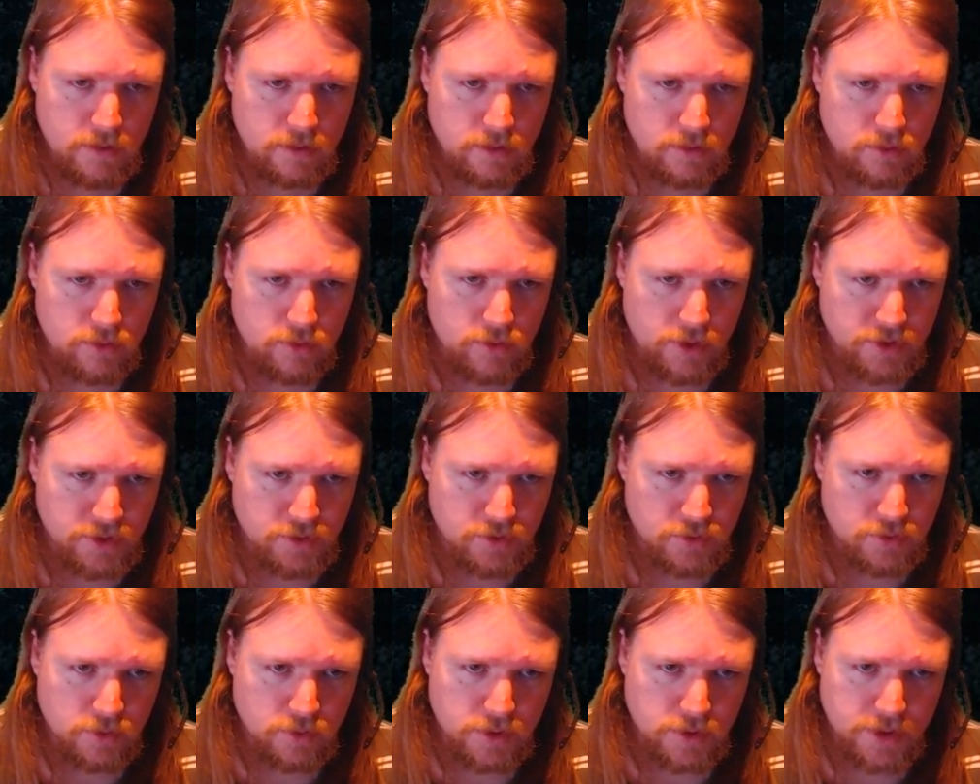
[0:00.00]
Great
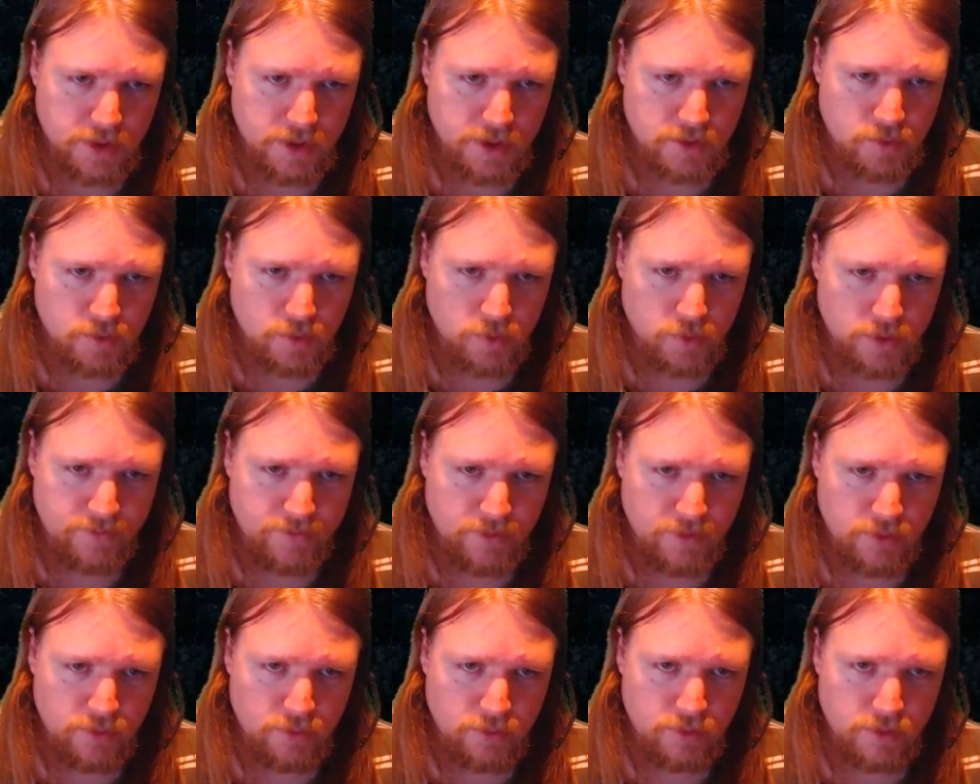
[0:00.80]
sword, yes, we'll give
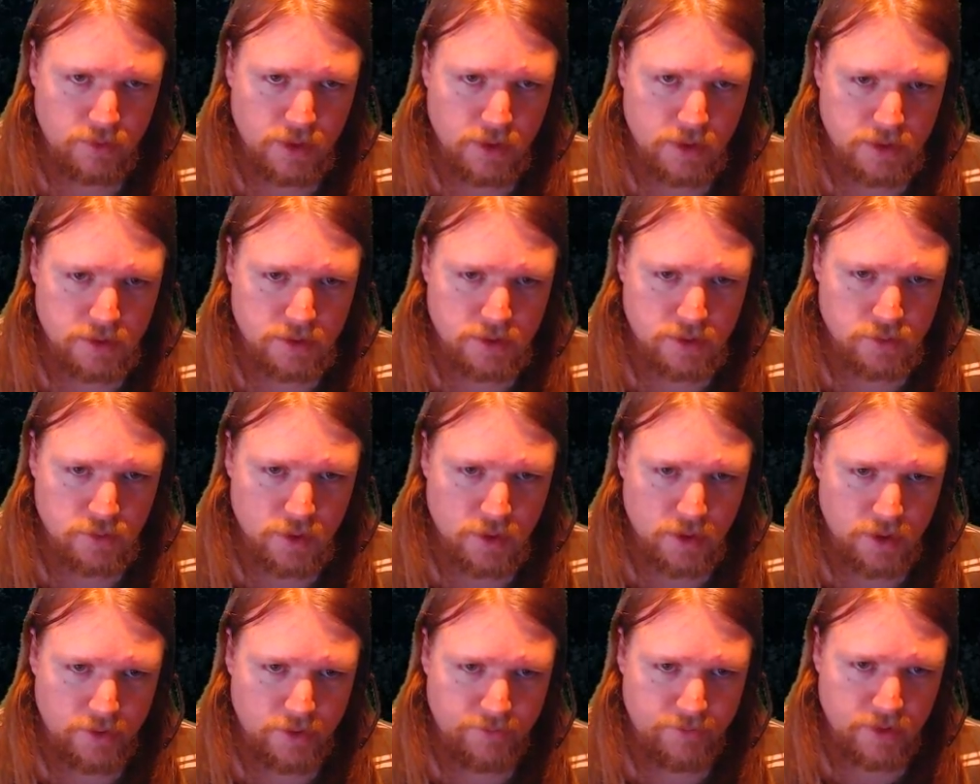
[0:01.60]
you that as
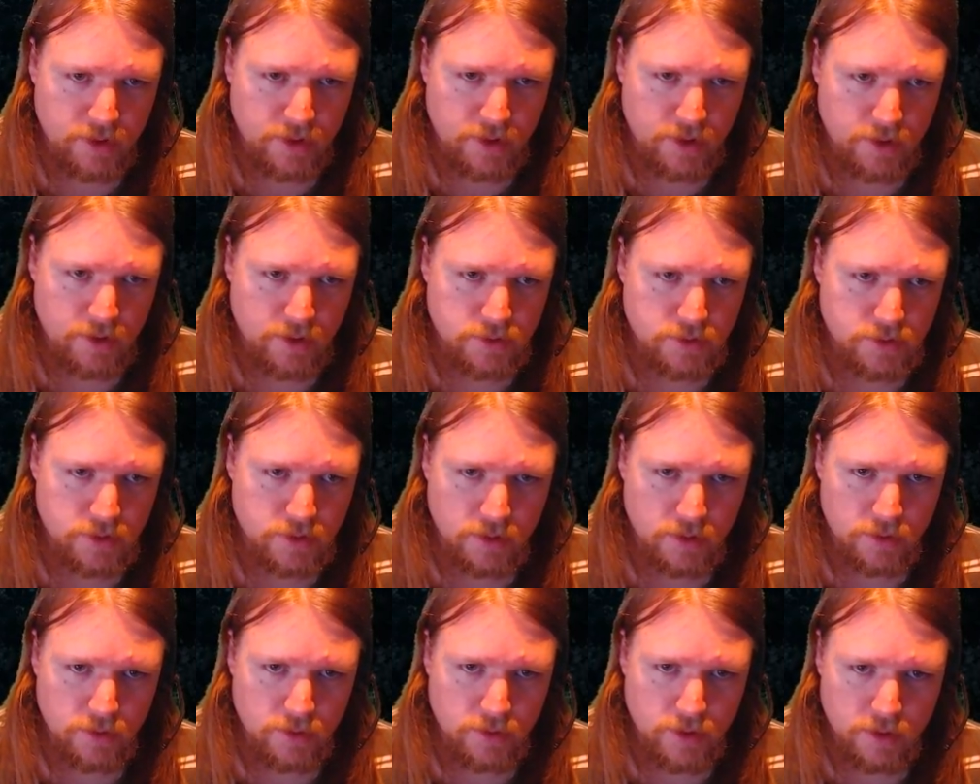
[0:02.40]
well. Everything else
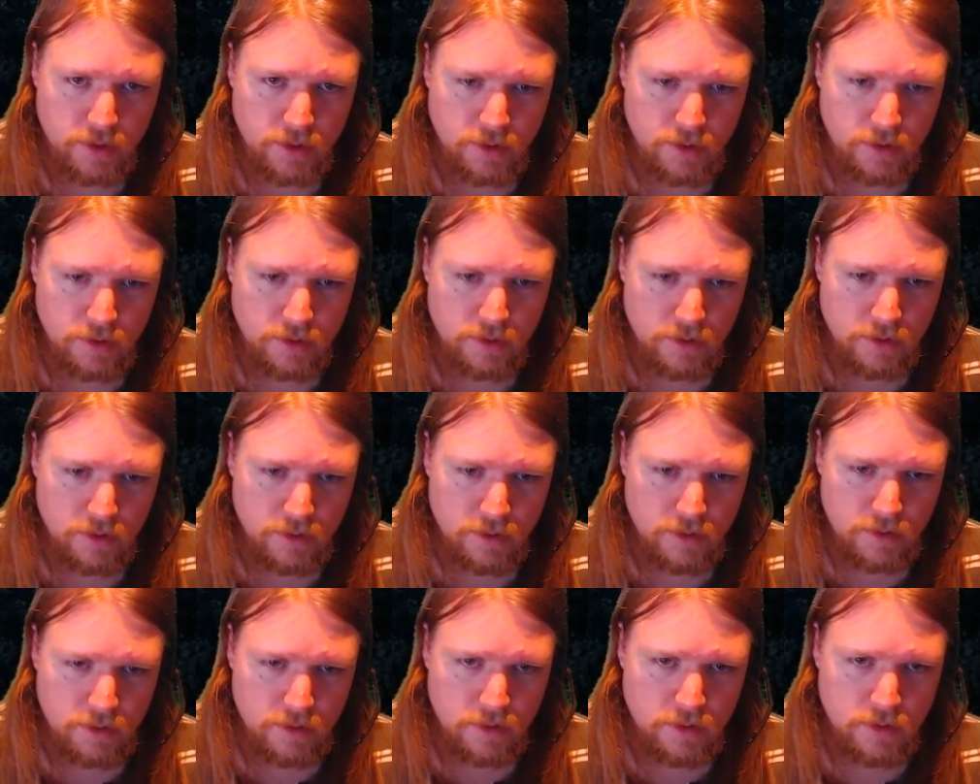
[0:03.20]
can go in here.
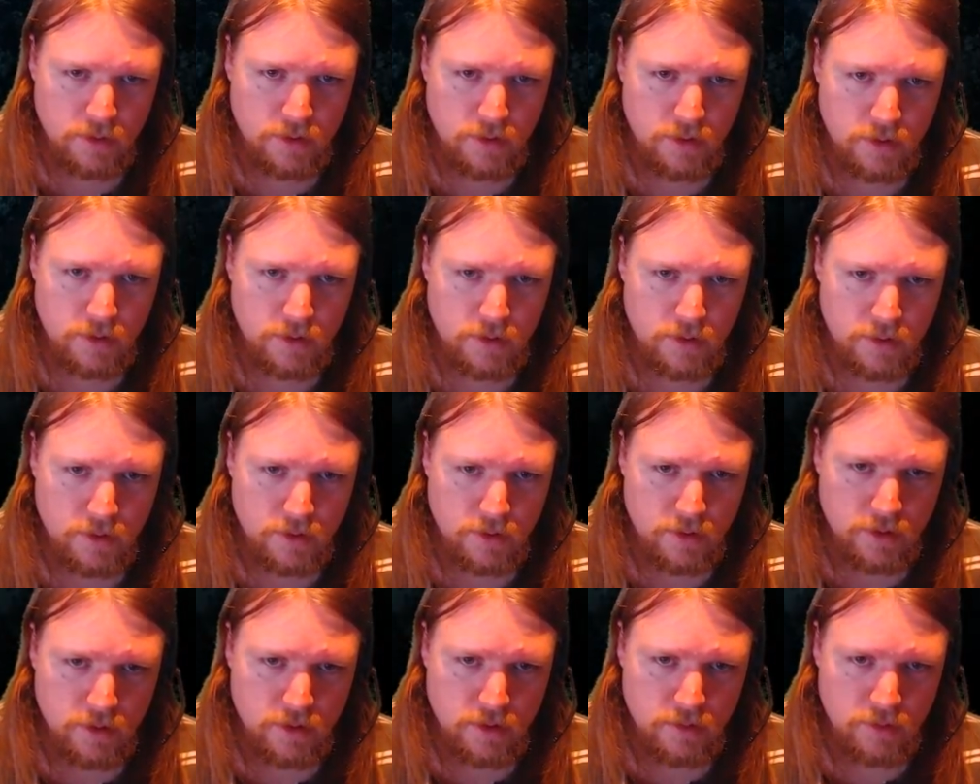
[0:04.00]

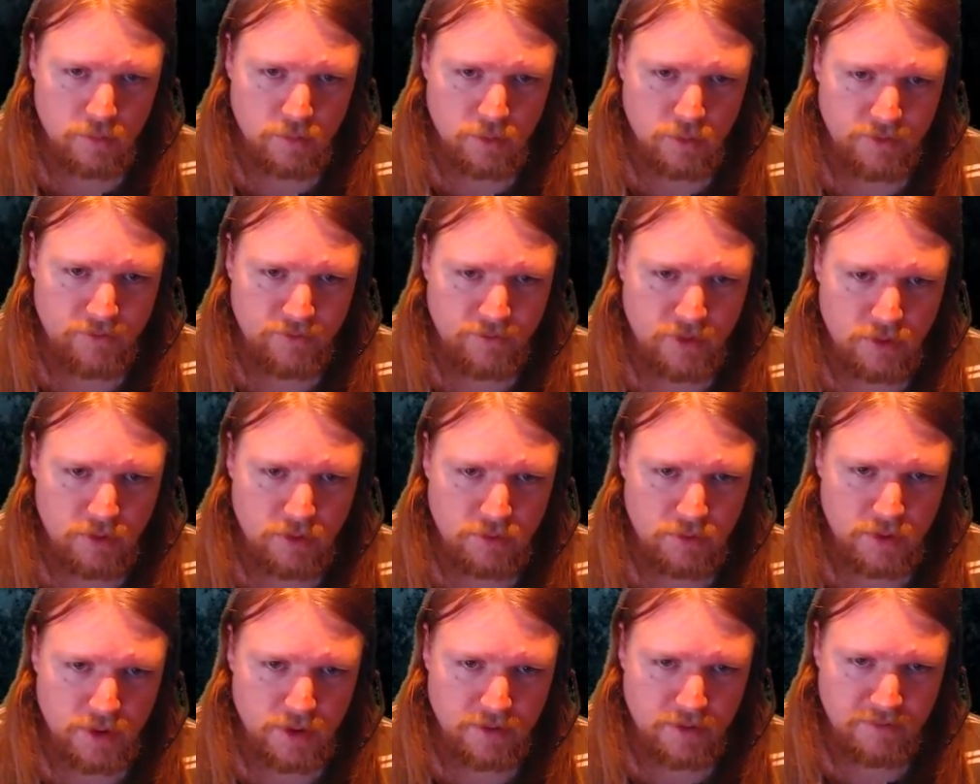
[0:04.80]
And whatever you
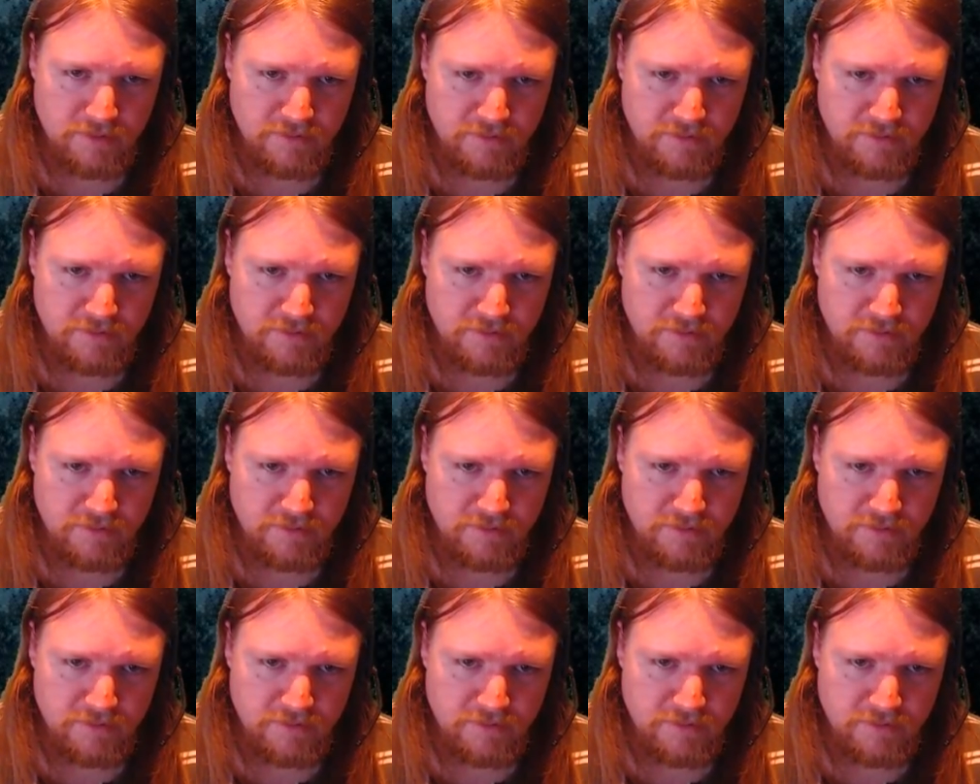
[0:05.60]
have.